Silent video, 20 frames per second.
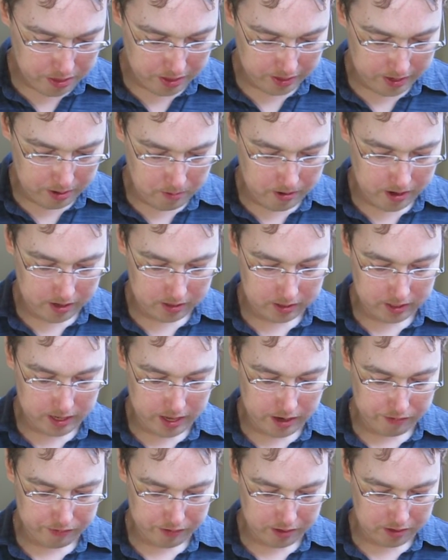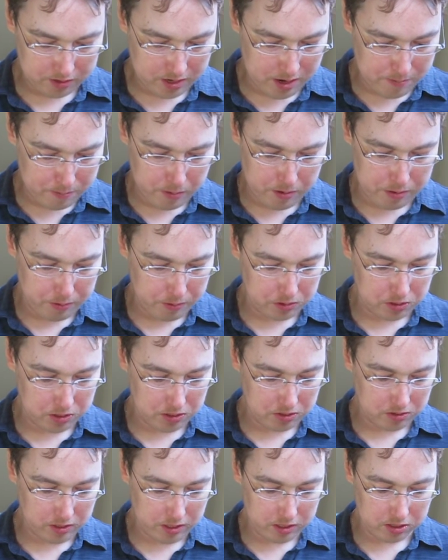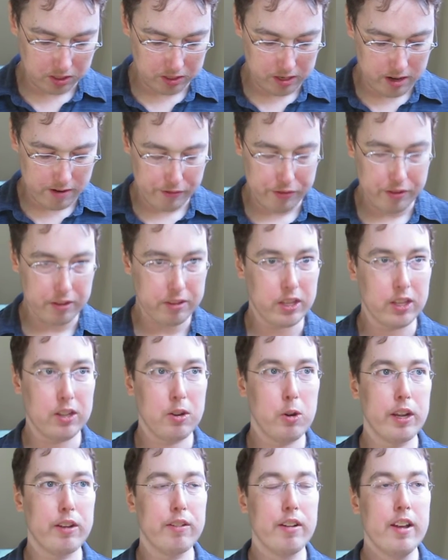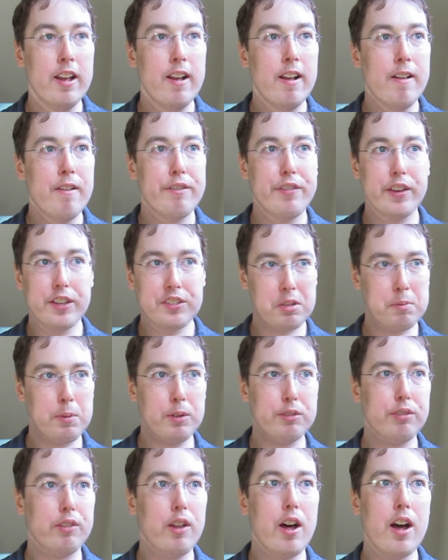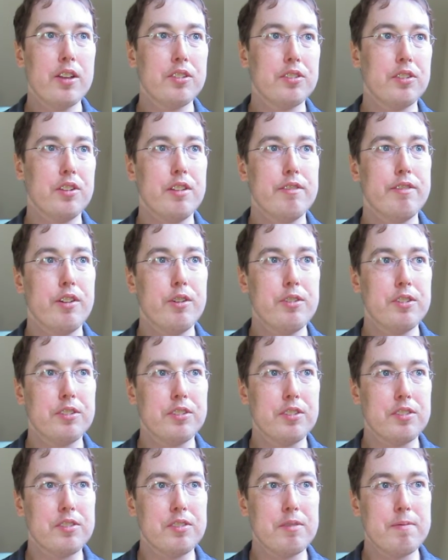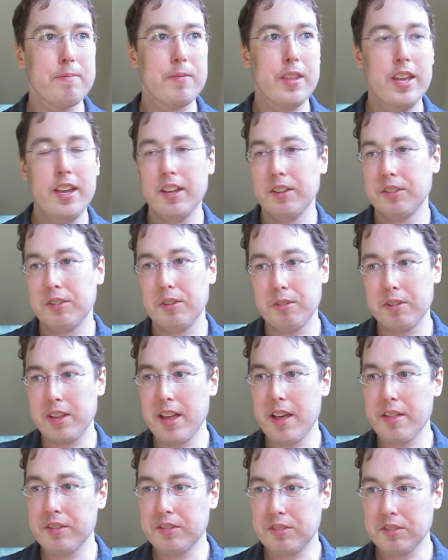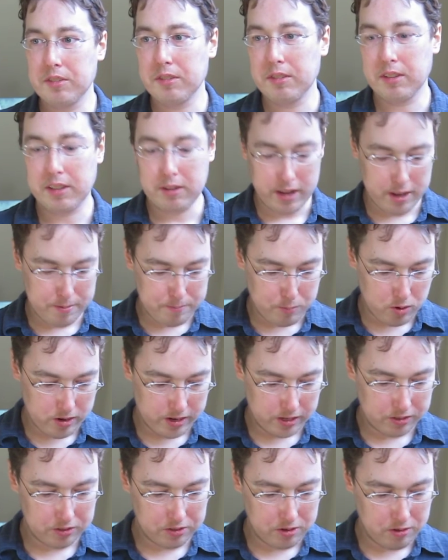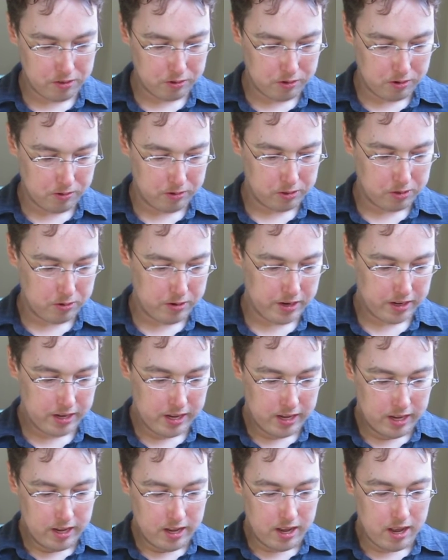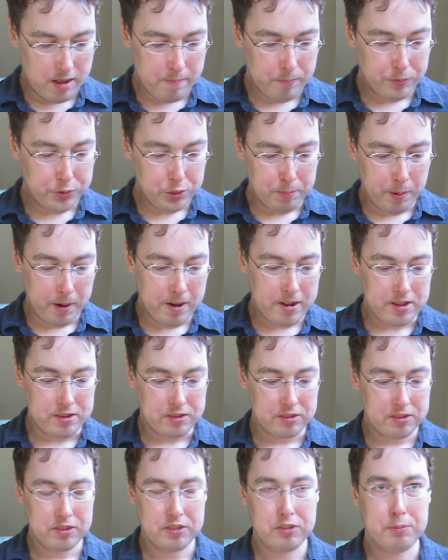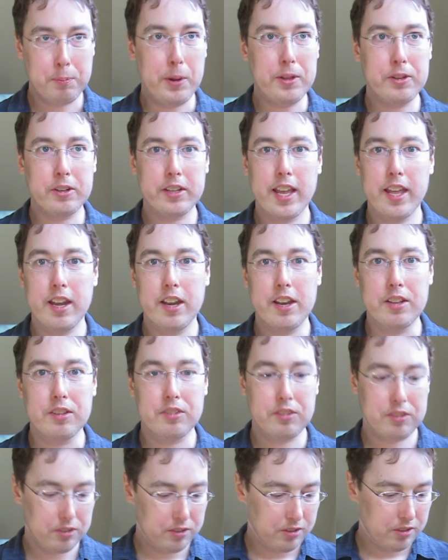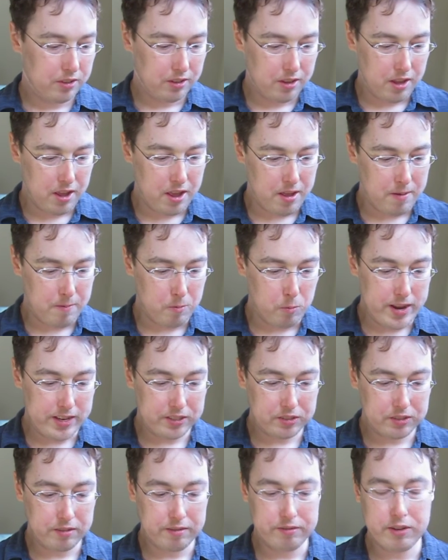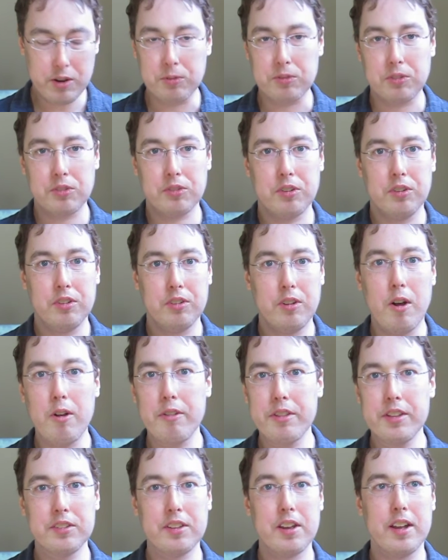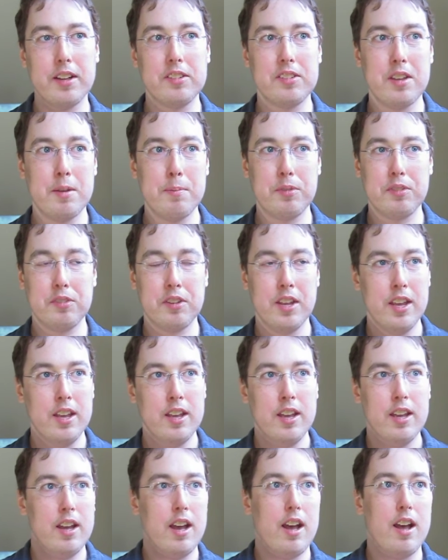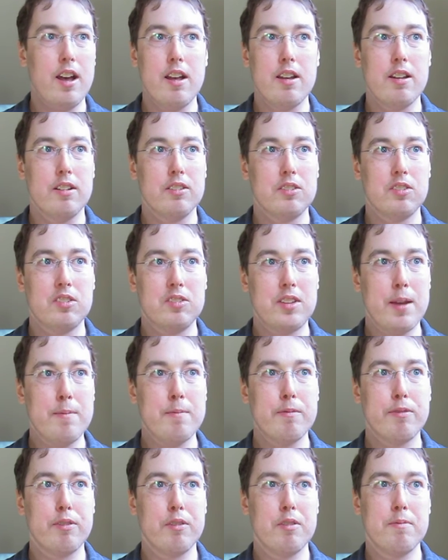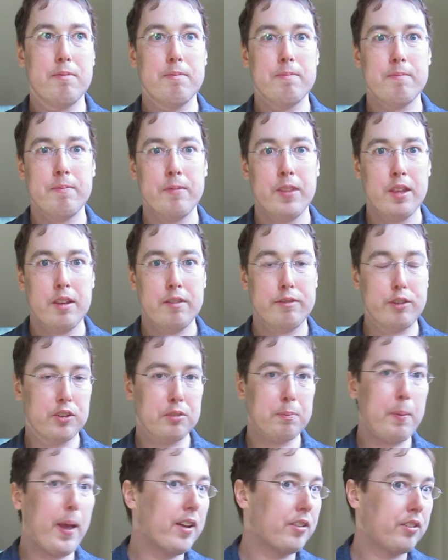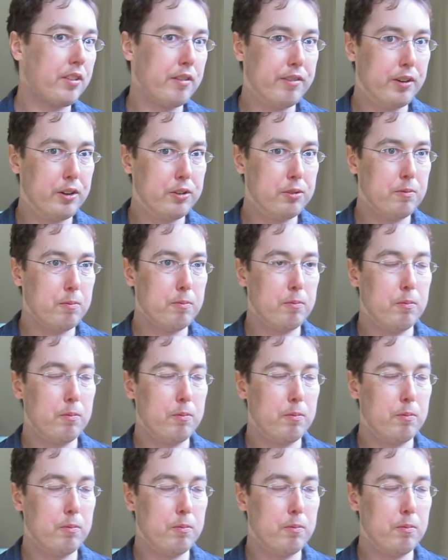thing I wanted to kind of finish up with was just listing off the quick fixable flaws in the voting system. So yeah, this is kind of boring. I'll just go through it real quick. Two parties, spoiler candidates, wasted votes. All these concepts stem from first past the